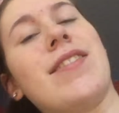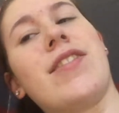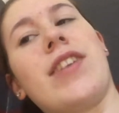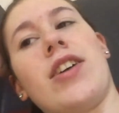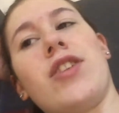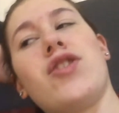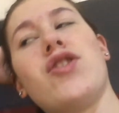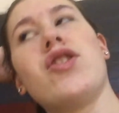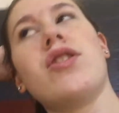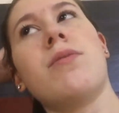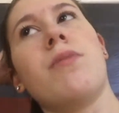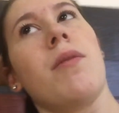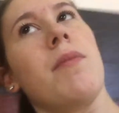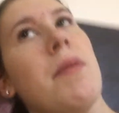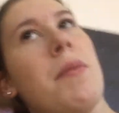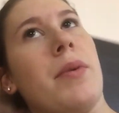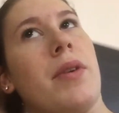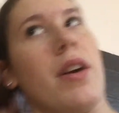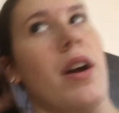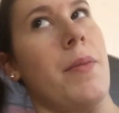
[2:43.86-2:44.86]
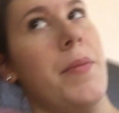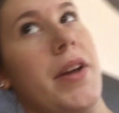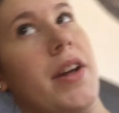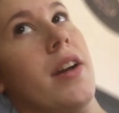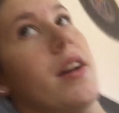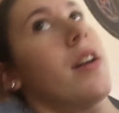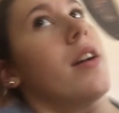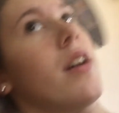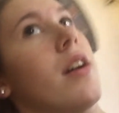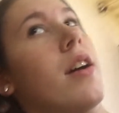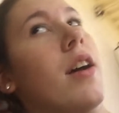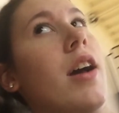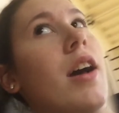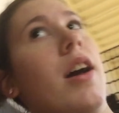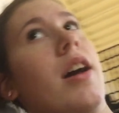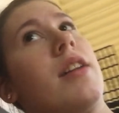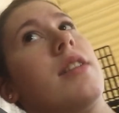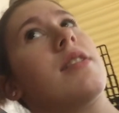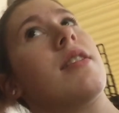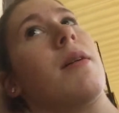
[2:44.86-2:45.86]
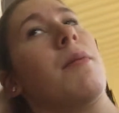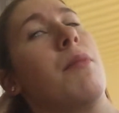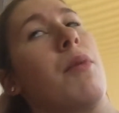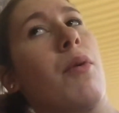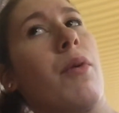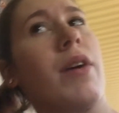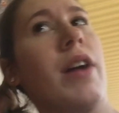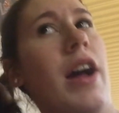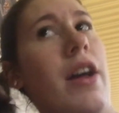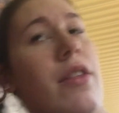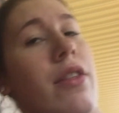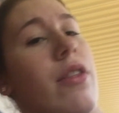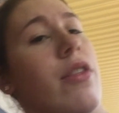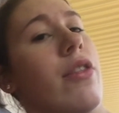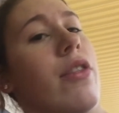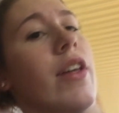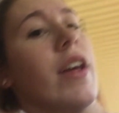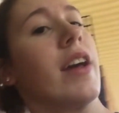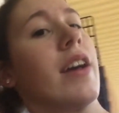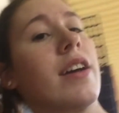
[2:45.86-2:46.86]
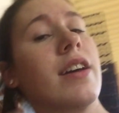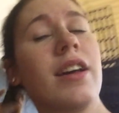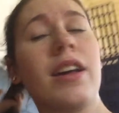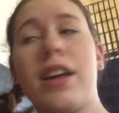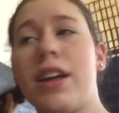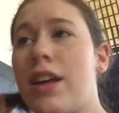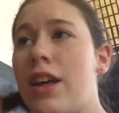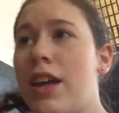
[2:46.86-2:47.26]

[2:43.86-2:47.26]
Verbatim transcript: We've got two more people coming at some point, I think.